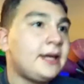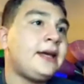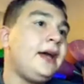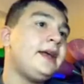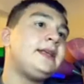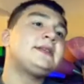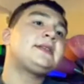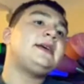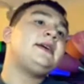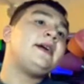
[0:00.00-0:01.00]

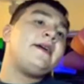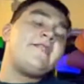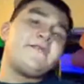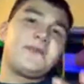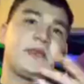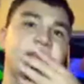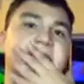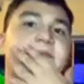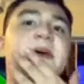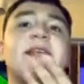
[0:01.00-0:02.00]
he's
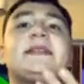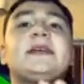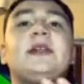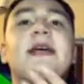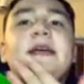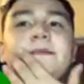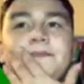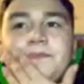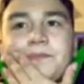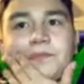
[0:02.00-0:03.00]

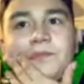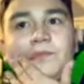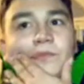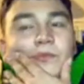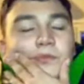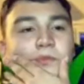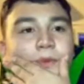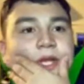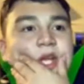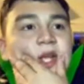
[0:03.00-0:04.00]
basically
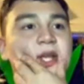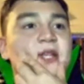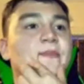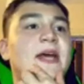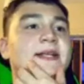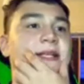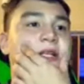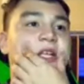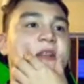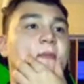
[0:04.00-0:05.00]
he's
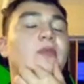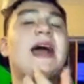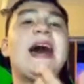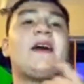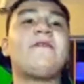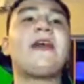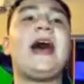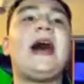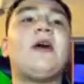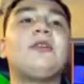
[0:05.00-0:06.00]
basically the brat of
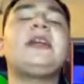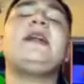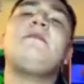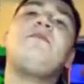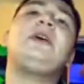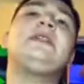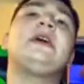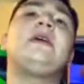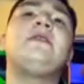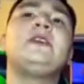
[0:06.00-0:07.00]
the house. Not well,
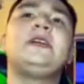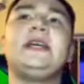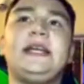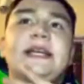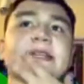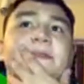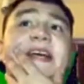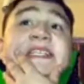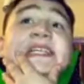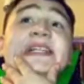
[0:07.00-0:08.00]
no. He's
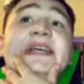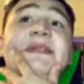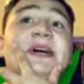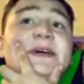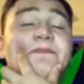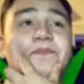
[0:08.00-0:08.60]
basically the